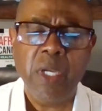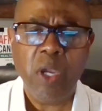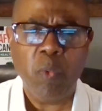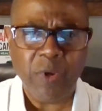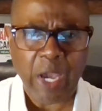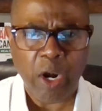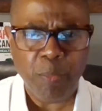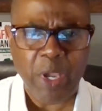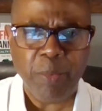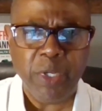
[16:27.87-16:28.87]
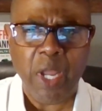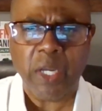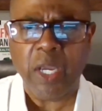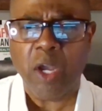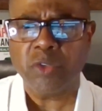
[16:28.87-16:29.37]
and we've got our baby
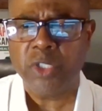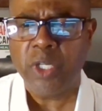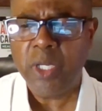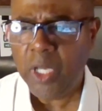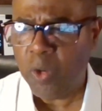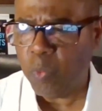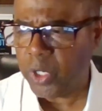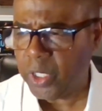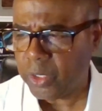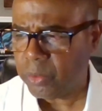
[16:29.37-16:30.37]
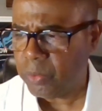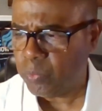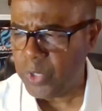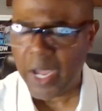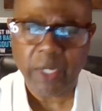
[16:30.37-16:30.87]
knockouts, and we're going
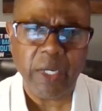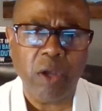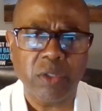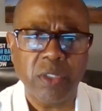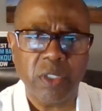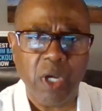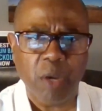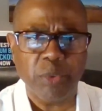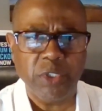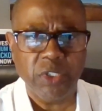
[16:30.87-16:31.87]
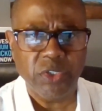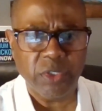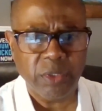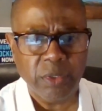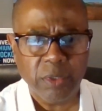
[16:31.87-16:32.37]
to knock out the
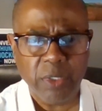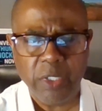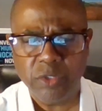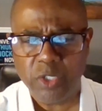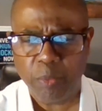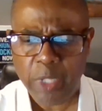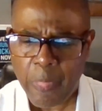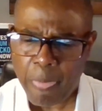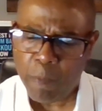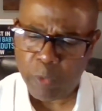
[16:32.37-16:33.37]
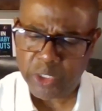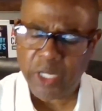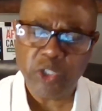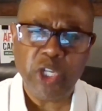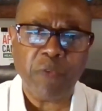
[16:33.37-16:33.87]
competition, ladies and gentlemen. Once
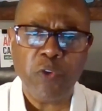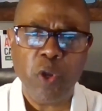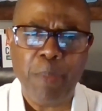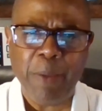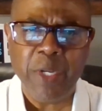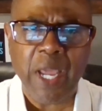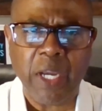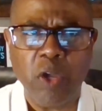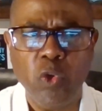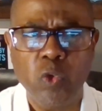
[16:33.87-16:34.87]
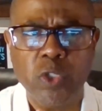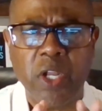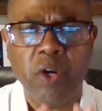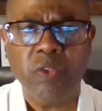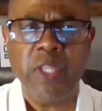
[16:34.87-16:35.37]
again, check for your baby knockout
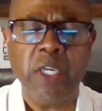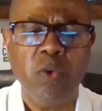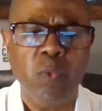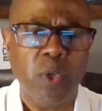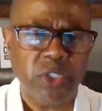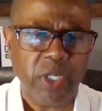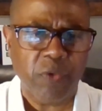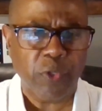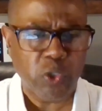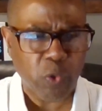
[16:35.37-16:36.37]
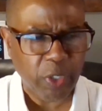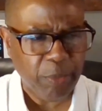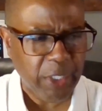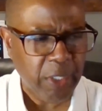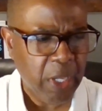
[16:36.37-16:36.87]
newsletter. Thank you once again for joining
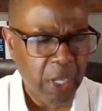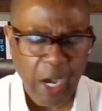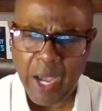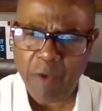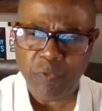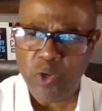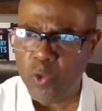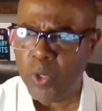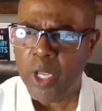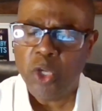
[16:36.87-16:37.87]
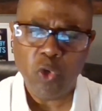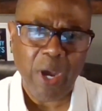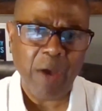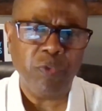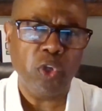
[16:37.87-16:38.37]
me. You'll
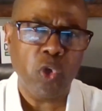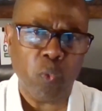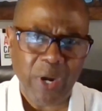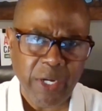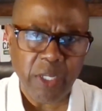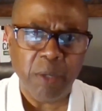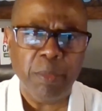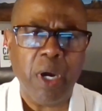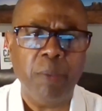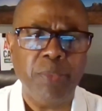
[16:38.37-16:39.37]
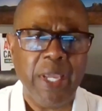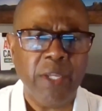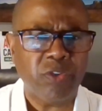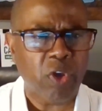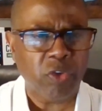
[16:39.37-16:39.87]
have the uranium
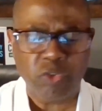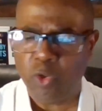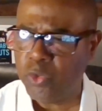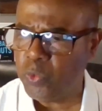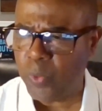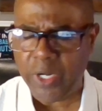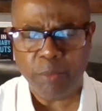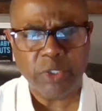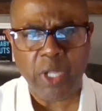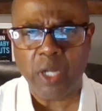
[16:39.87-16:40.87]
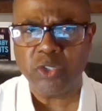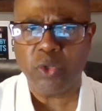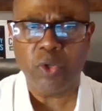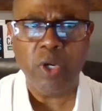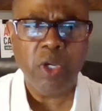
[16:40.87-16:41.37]
updates also. The uranium stocks
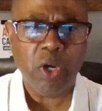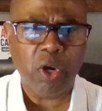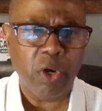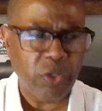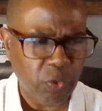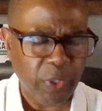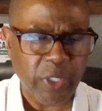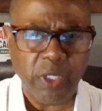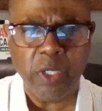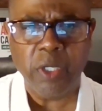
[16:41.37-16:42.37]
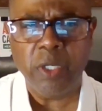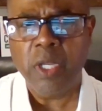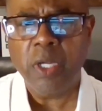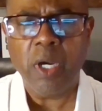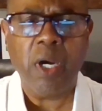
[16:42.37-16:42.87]
are doing good.
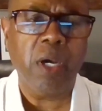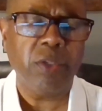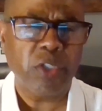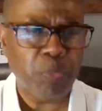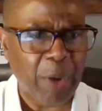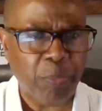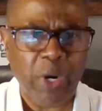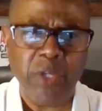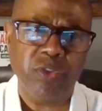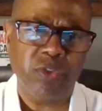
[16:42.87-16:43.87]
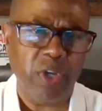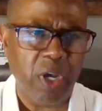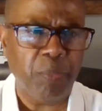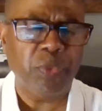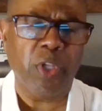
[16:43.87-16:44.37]
The spot price is
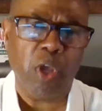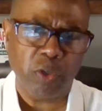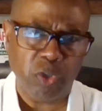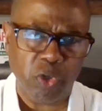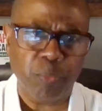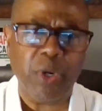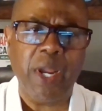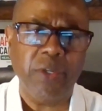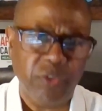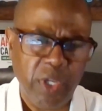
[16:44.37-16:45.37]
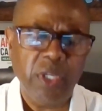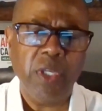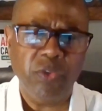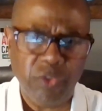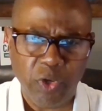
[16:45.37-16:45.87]
up. The long-term price
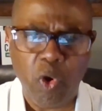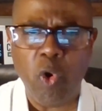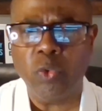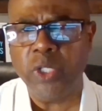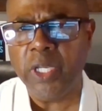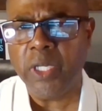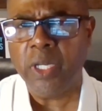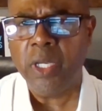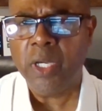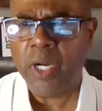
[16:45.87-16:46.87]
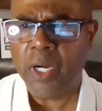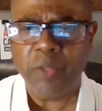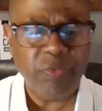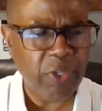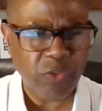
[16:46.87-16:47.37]
is still holding.
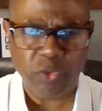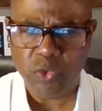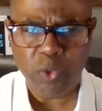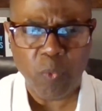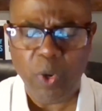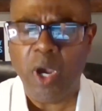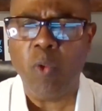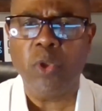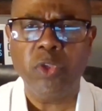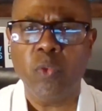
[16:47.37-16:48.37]
Things are doing well with